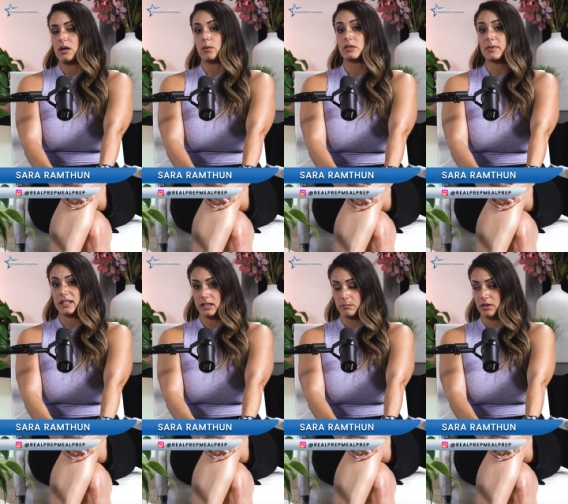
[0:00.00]
which
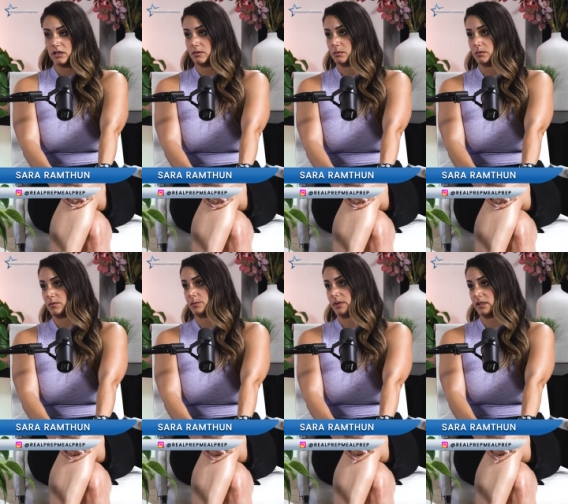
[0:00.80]
made it impossible
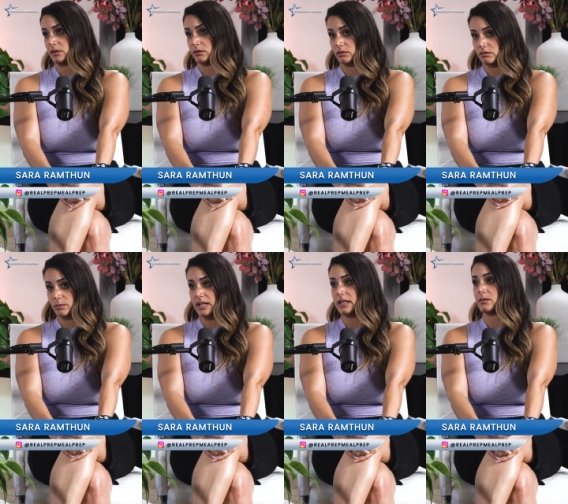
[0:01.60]
for me to lose
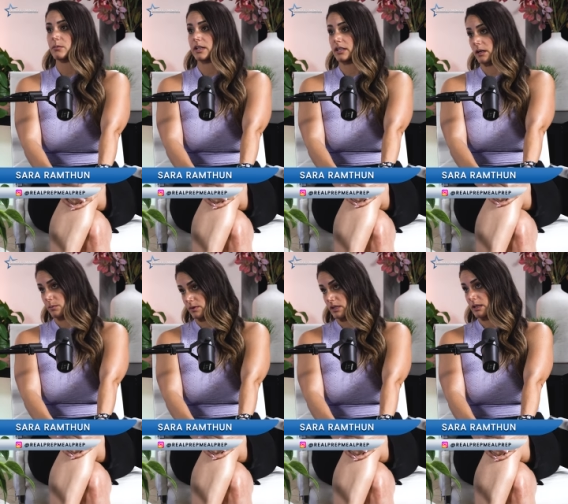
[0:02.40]
weight when I
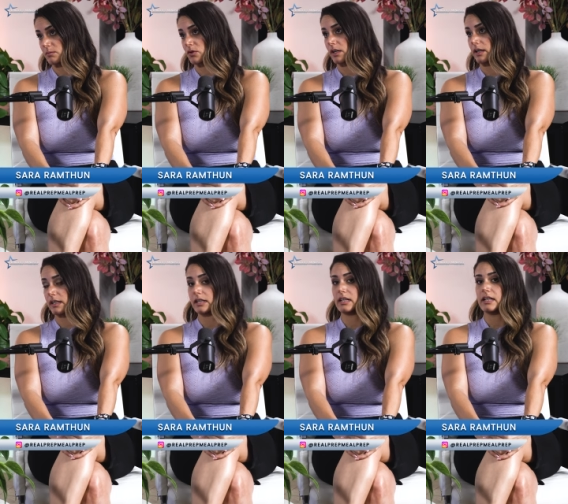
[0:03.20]
would keep
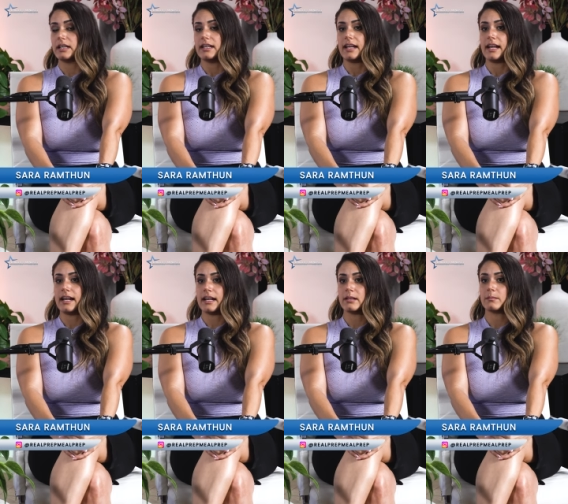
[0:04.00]
trying,
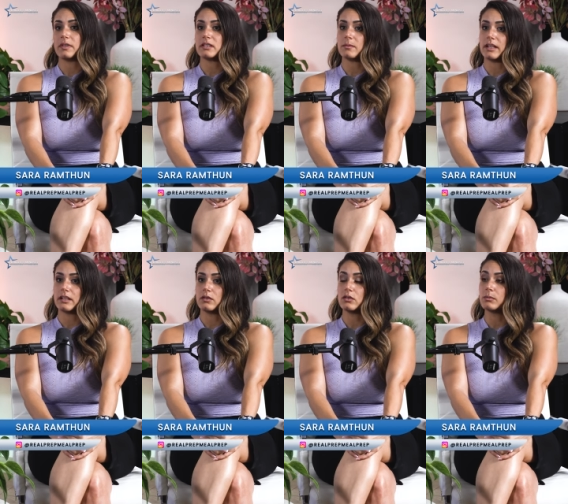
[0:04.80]
and because
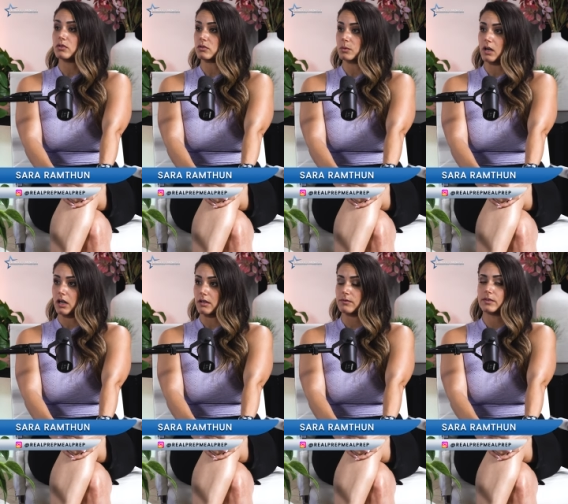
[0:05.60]
my hormones were
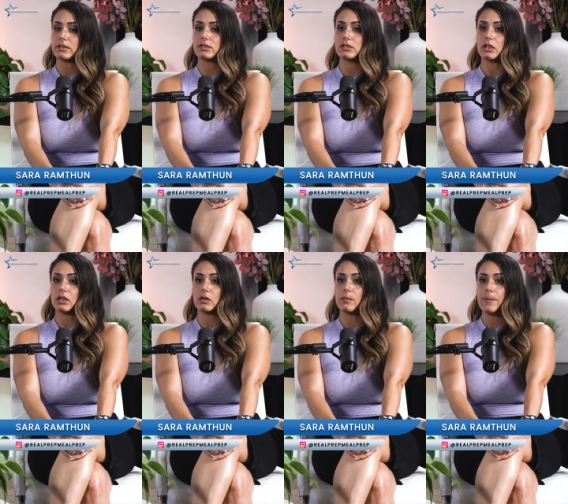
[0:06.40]
off
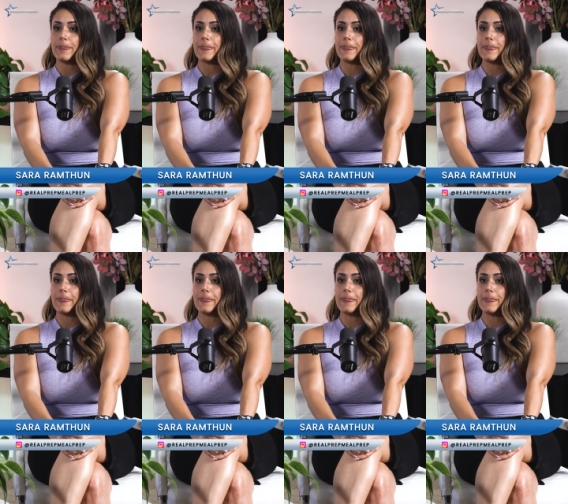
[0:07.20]
so